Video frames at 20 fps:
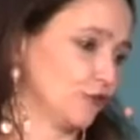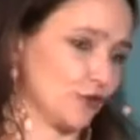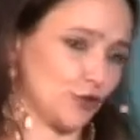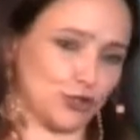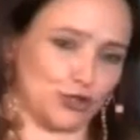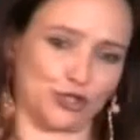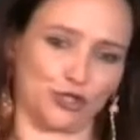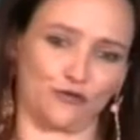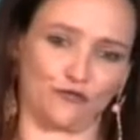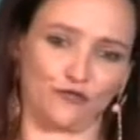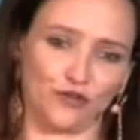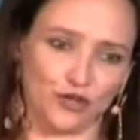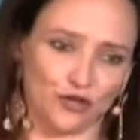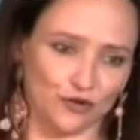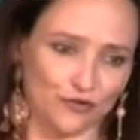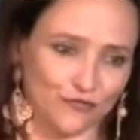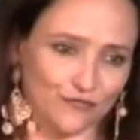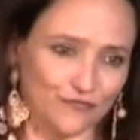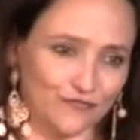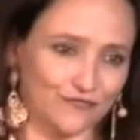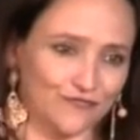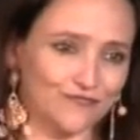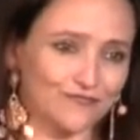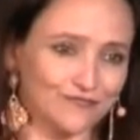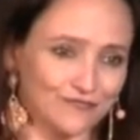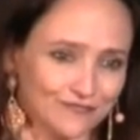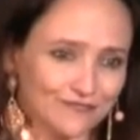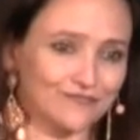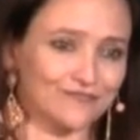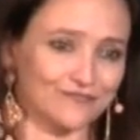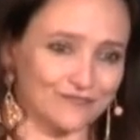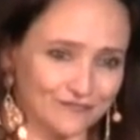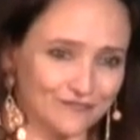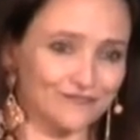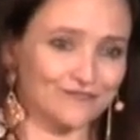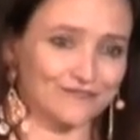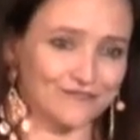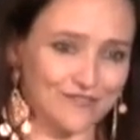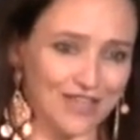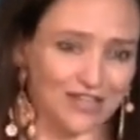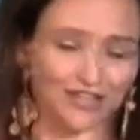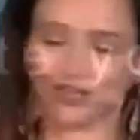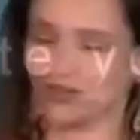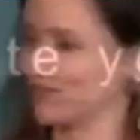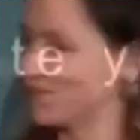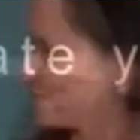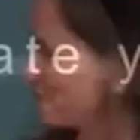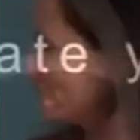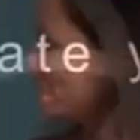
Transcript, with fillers: version of you. Thank you.